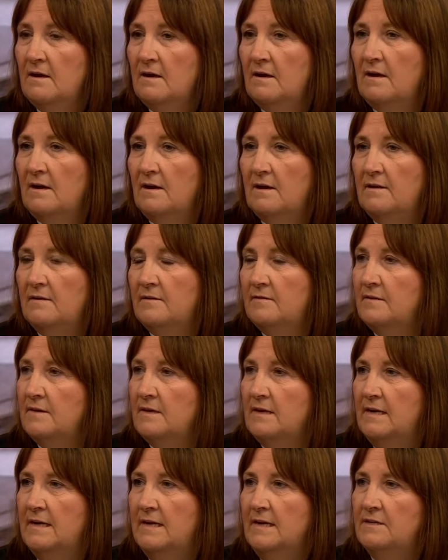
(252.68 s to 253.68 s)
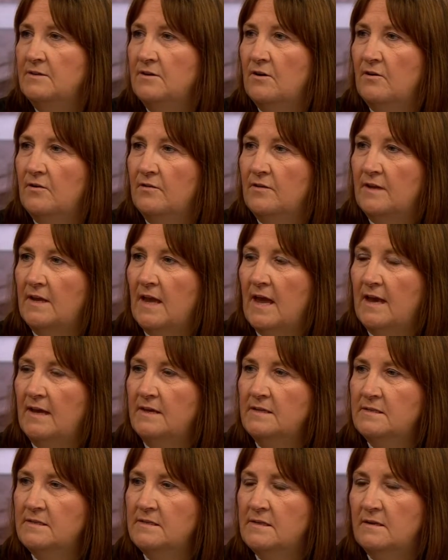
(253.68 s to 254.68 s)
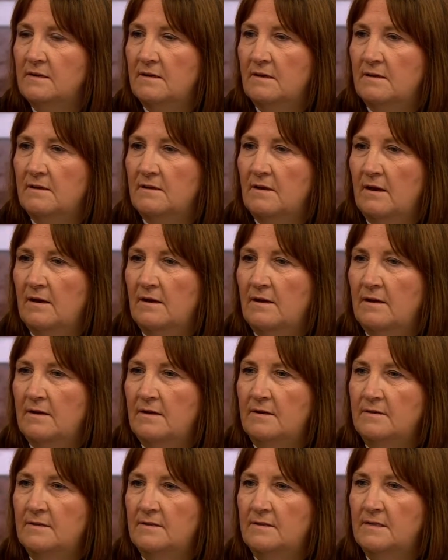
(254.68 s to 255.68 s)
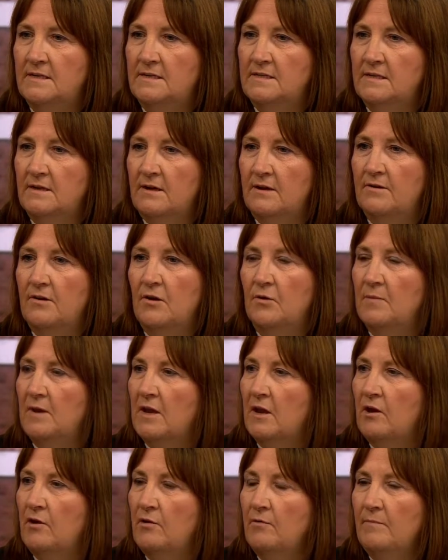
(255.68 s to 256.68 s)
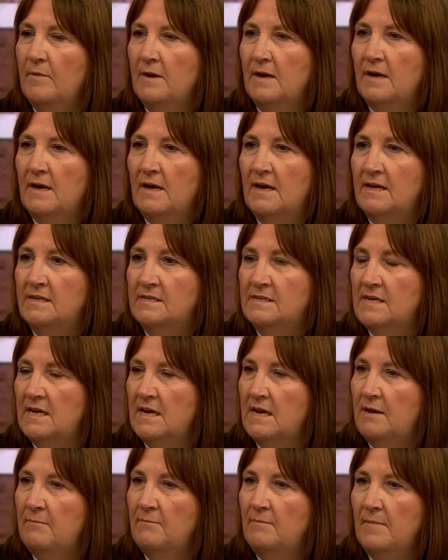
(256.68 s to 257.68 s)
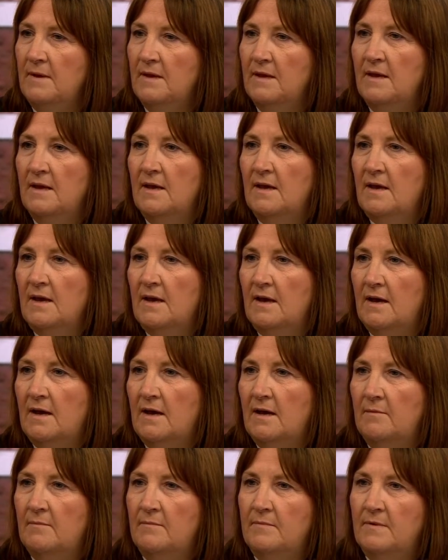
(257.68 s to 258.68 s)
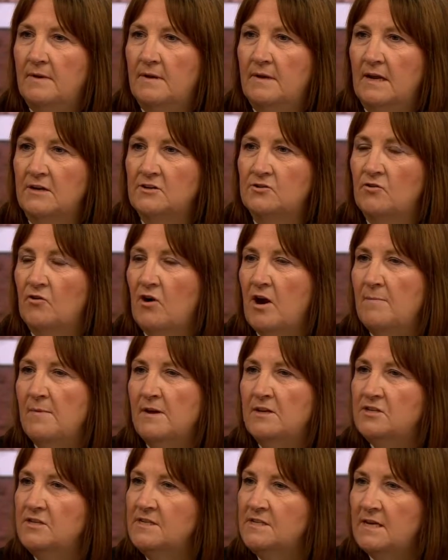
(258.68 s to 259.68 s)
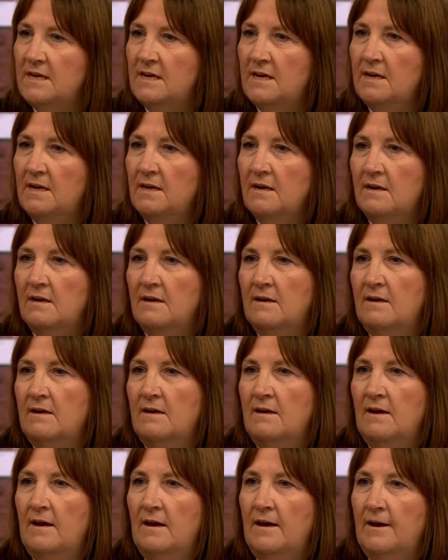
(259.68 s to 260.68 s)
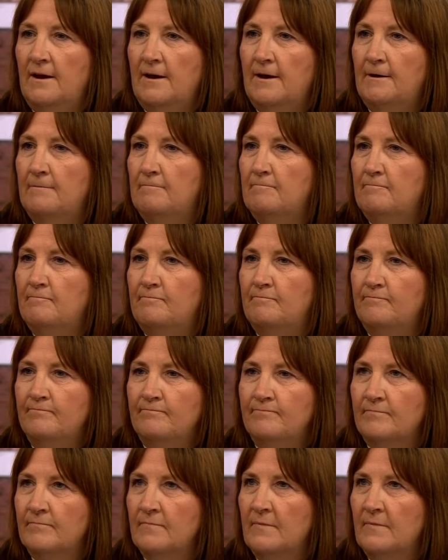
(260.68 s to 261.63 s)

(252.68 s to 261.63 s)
uh, the lead on the case, uh, DCI Noel McHugh, his team, um, National Crime Agency, um,